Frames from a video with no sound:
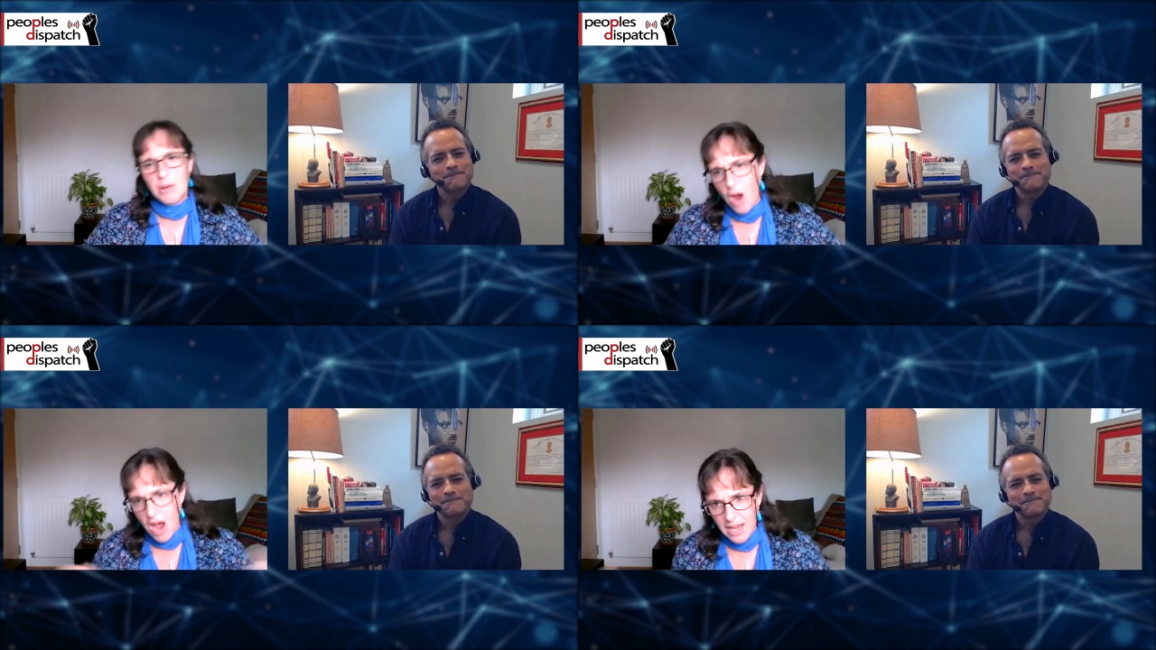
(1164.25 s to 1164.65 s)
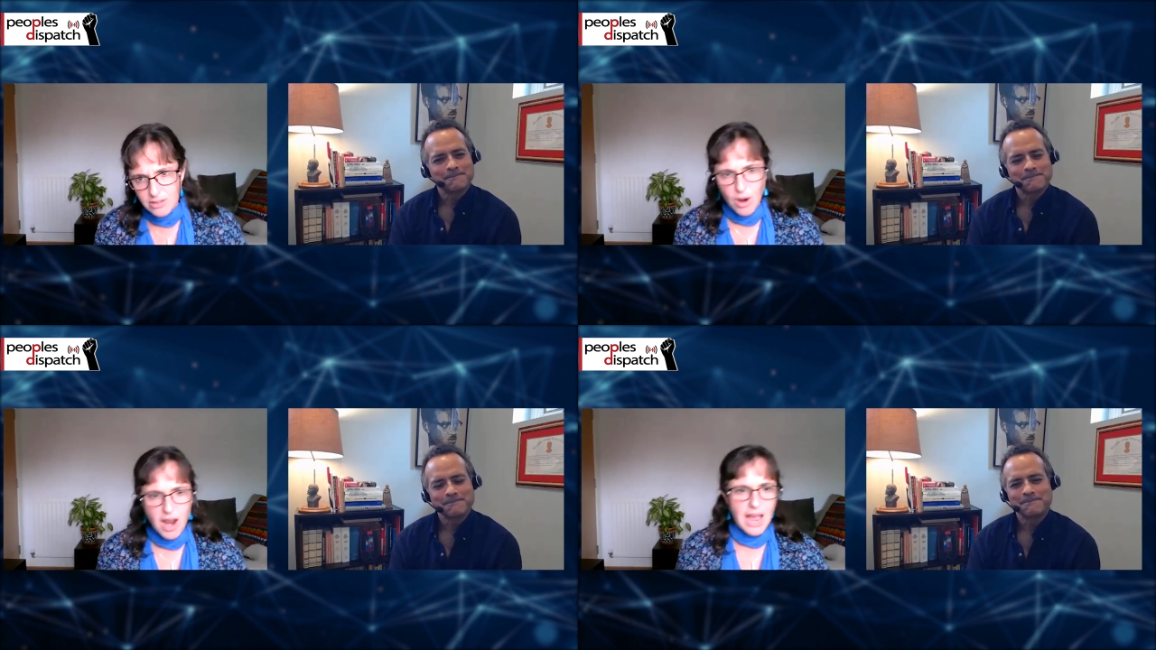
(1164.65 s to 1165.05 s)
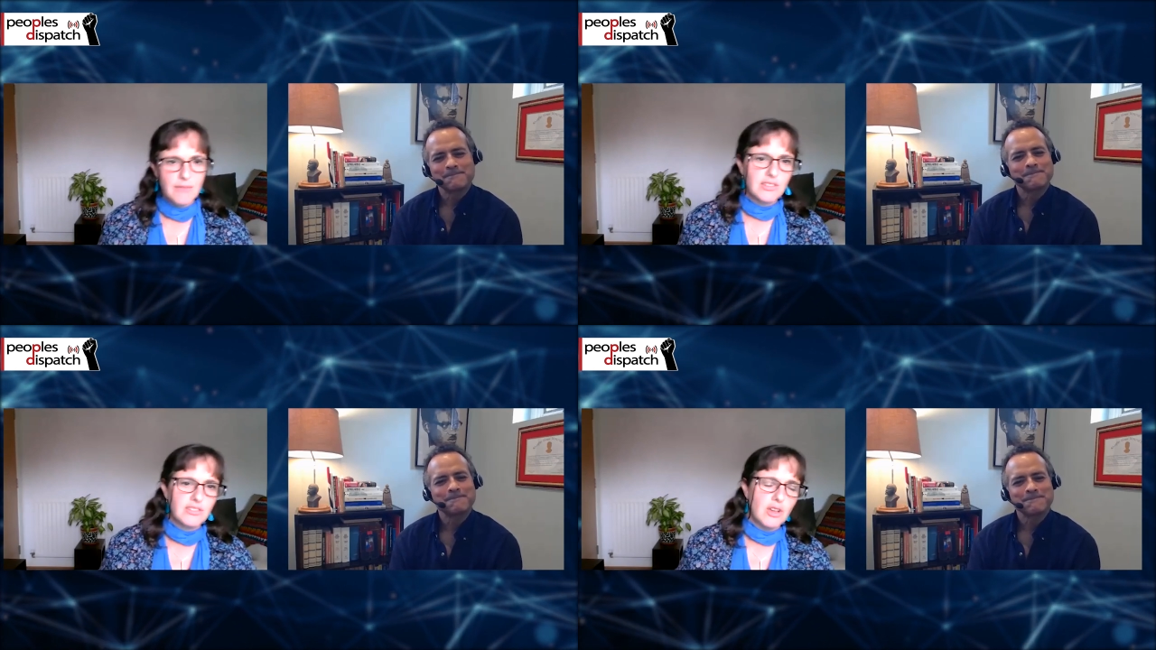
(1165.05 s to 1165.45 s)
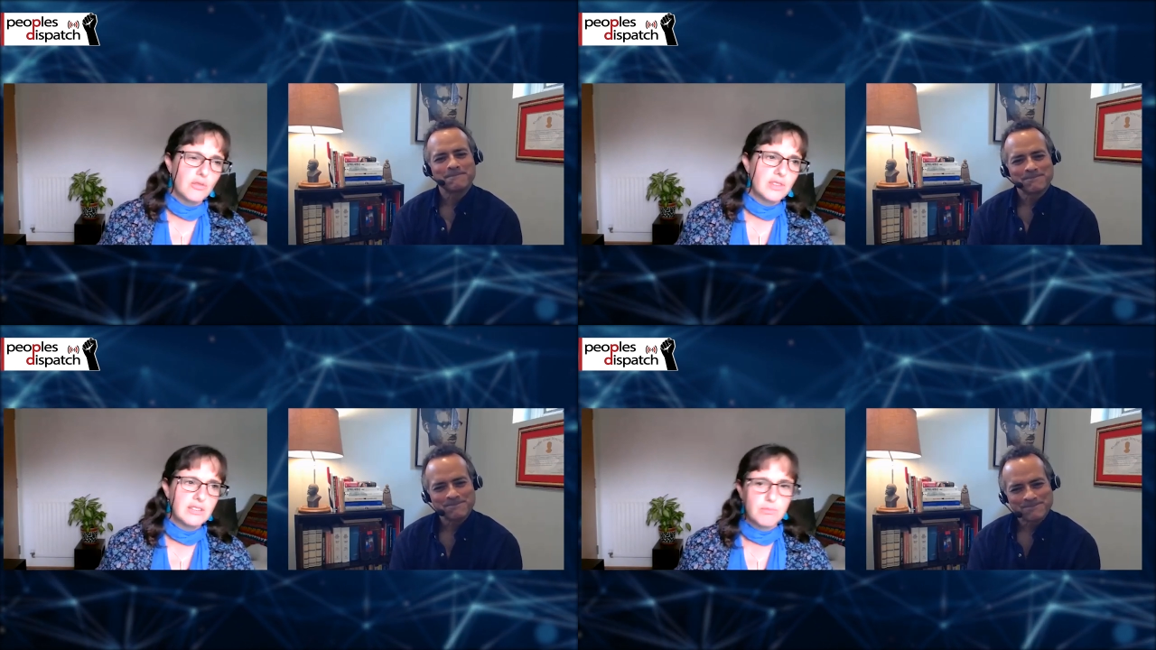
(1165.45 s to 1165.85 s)
Speaker 1: Why do I have to solve
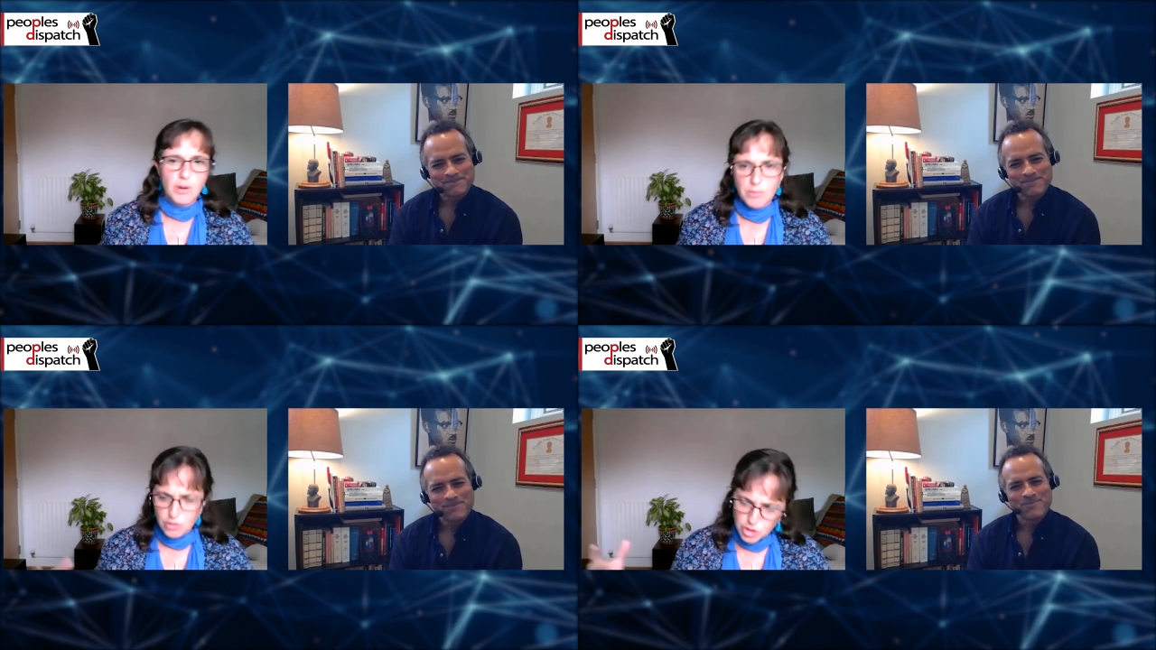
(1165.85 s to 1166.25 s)
these problems?